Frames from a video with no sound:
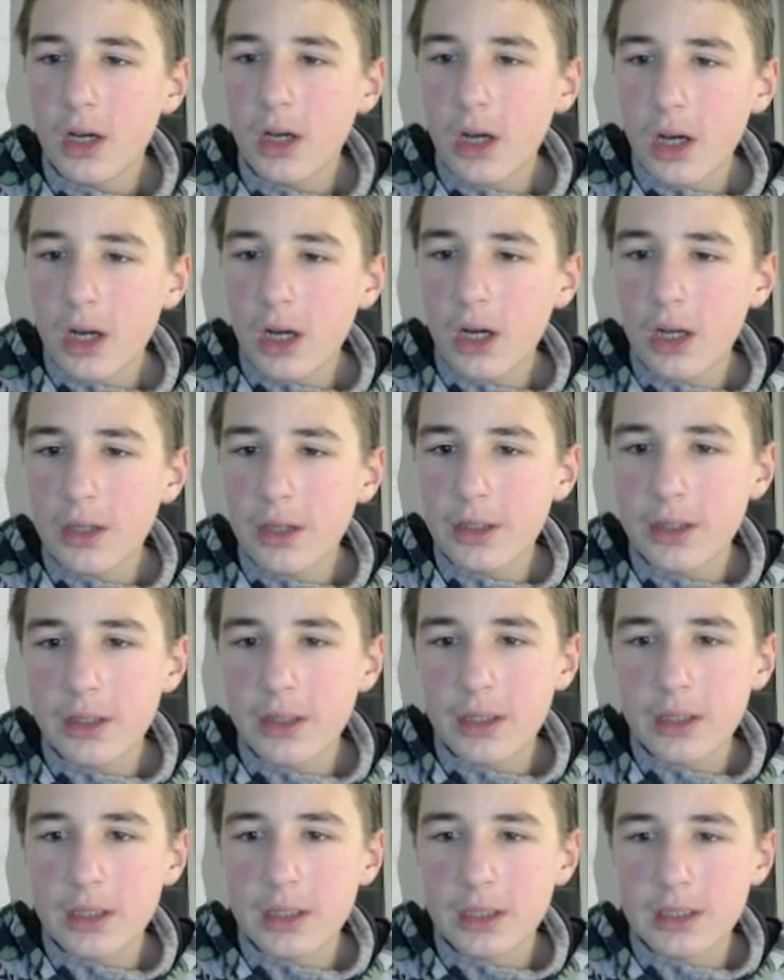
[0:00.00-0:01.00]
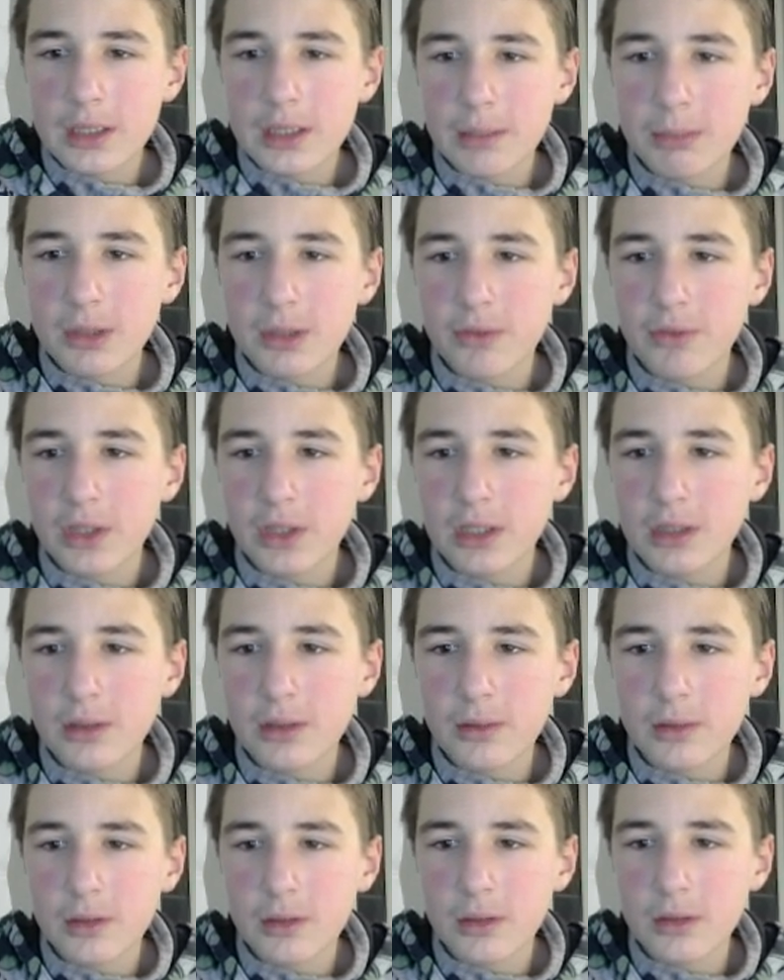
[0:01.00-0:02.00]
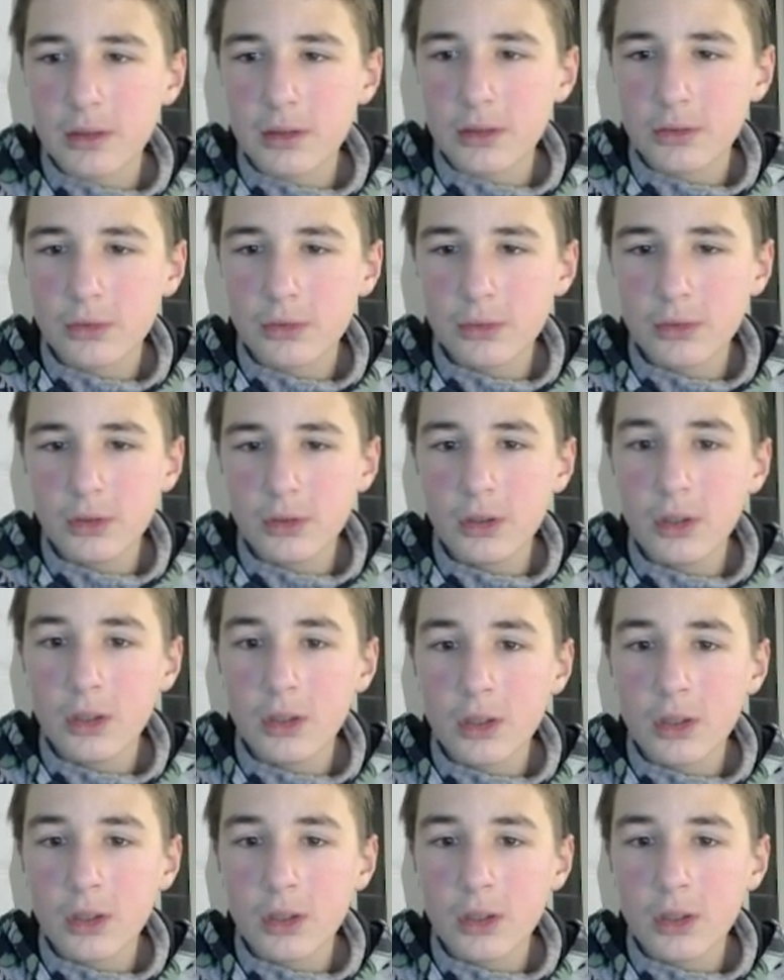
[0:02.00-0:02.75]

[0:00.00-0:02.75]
Not accepting. Wait. Tune.